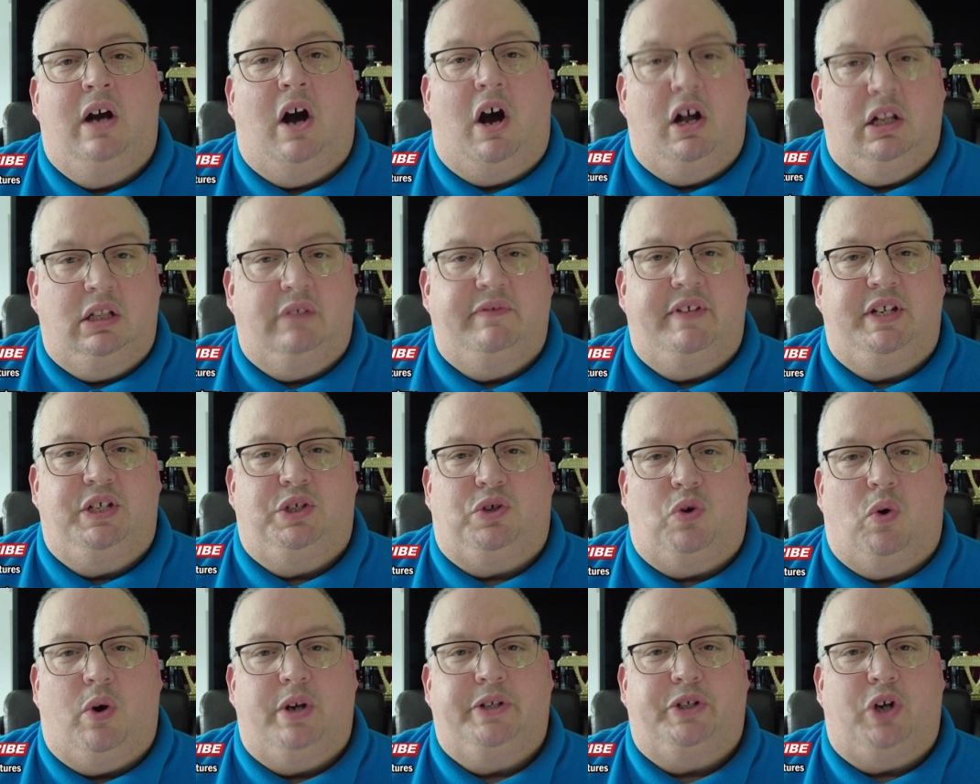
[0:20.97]
All of these
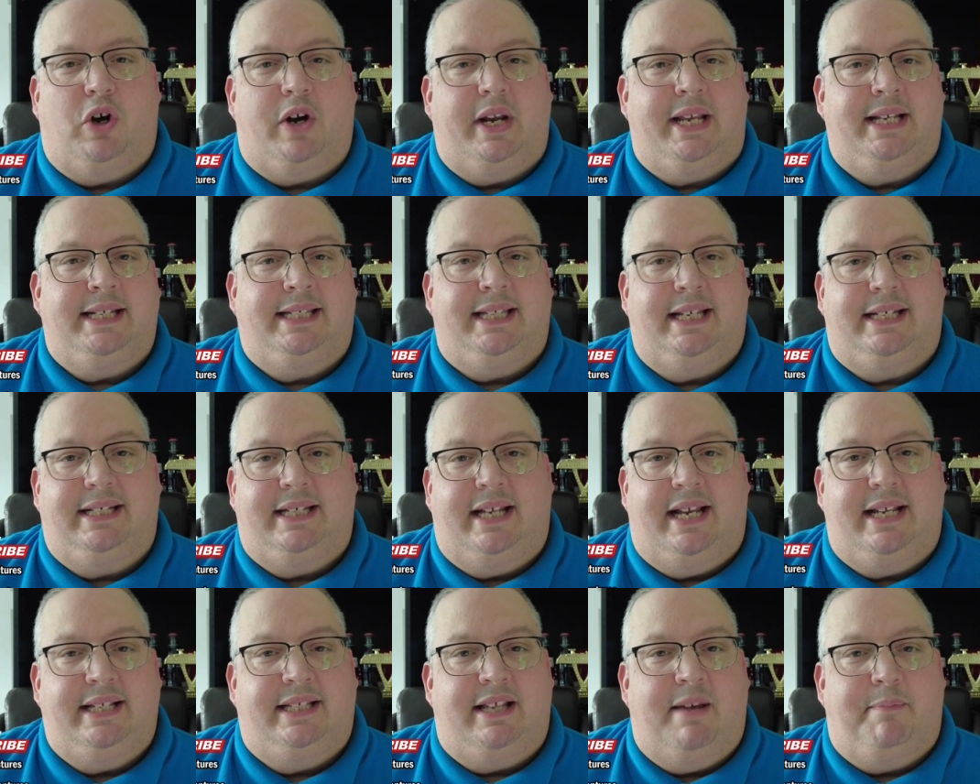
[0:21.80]
stories are in
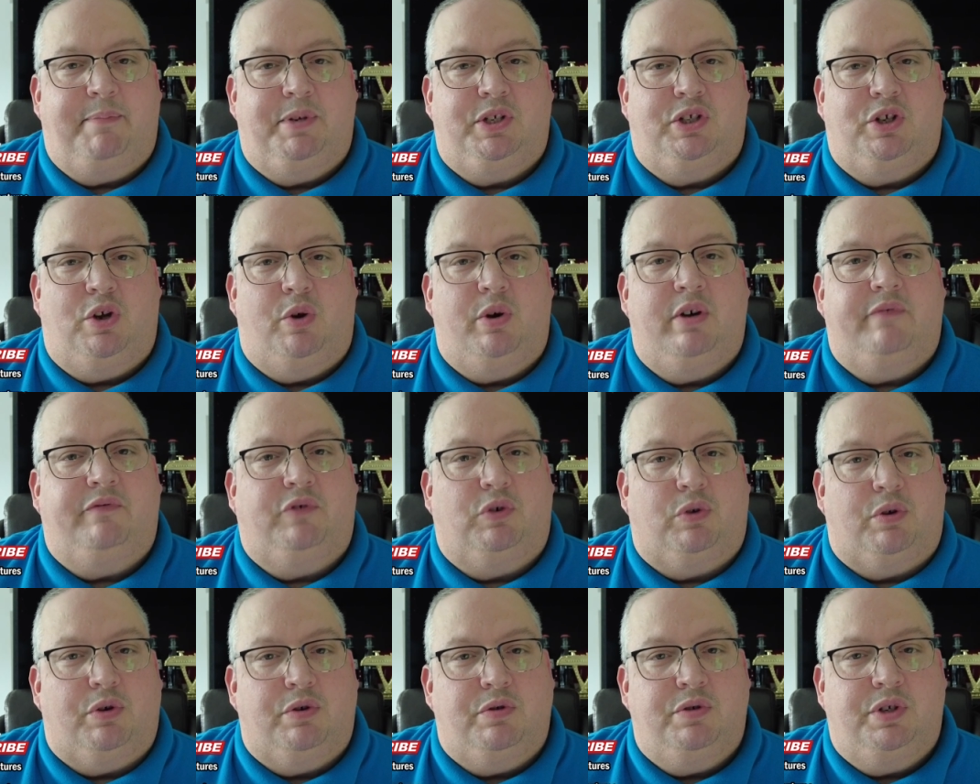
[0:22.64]
today's episode of
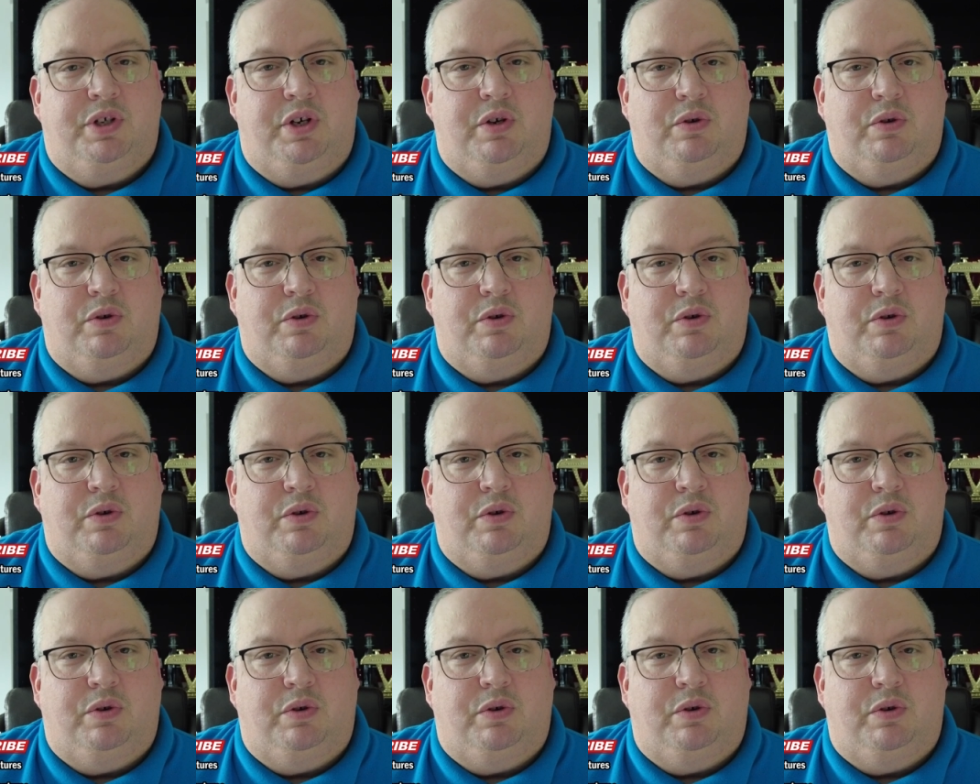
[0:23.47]
Cruise